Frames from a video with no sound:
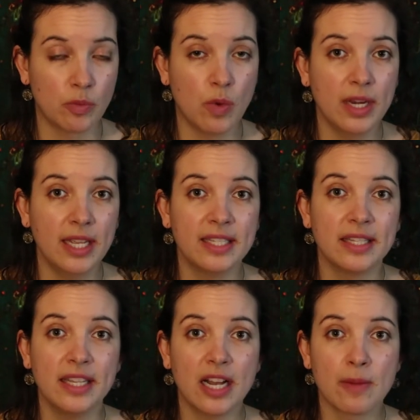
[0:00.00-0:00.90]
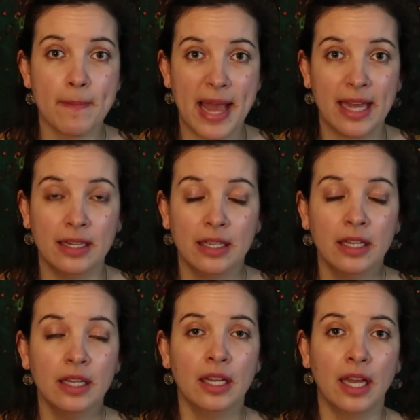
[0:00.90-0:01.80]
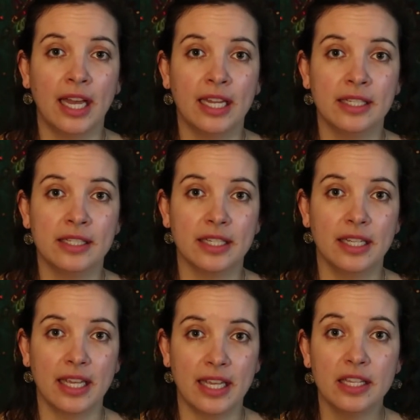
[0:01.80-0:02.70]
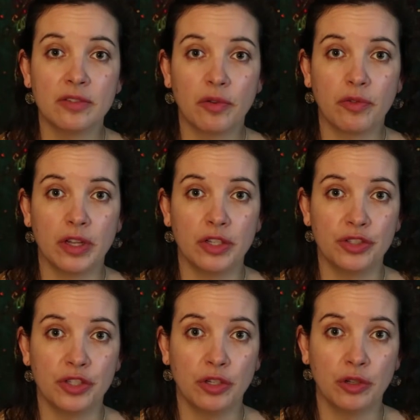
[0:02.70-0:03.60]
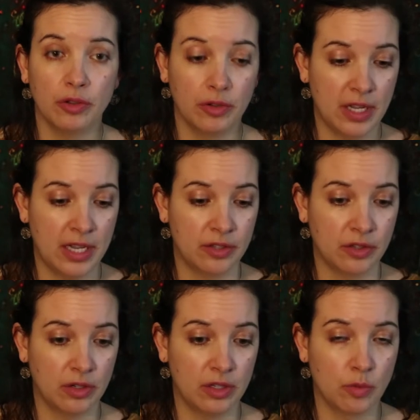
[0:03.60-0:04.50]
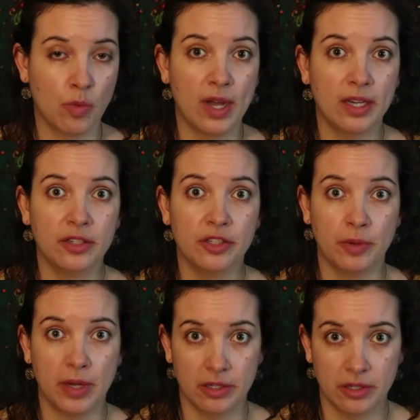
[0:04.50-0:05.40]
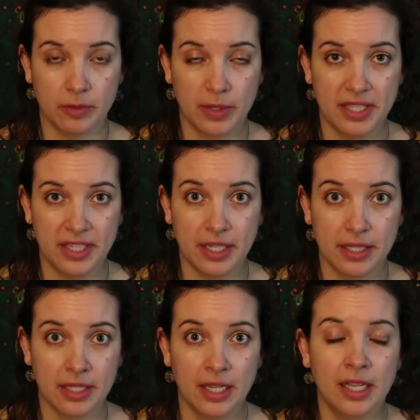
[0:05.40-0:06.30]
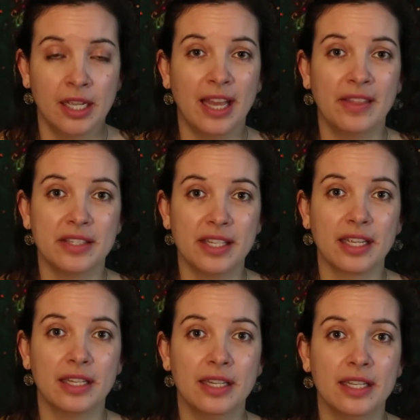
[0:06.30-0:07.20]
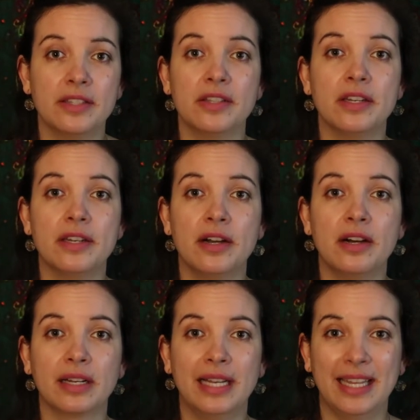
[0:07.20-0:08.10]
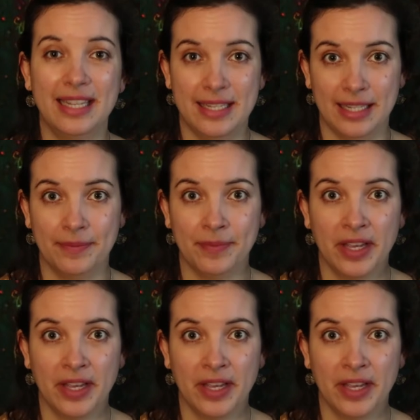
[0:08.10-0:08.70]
One is the young man and he is referred to in sonnets 1 to 126 and the second is the dark lady